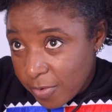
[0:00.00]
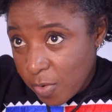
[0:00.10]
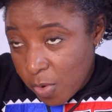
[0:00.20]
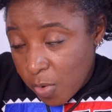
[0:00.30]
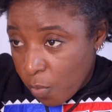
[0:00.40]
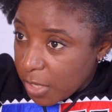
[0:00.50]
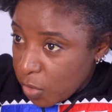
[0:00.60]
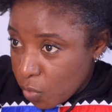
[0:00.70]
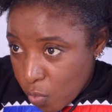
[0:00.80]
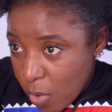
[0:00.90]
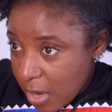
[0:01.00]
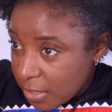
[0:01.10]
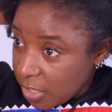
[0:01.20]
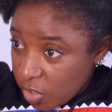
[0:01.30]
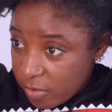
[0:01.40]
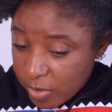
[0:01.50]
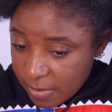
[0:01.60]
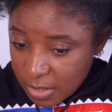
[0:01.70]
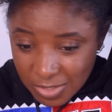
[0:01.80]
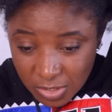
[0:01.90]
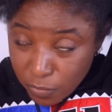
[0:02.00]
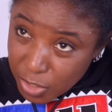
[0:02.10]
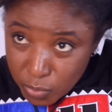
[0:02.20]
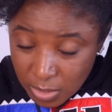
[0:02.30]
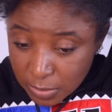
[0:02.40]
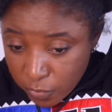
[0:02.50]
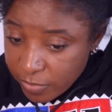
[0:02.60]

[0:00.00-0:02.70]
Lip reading: I ran away from heartbreak,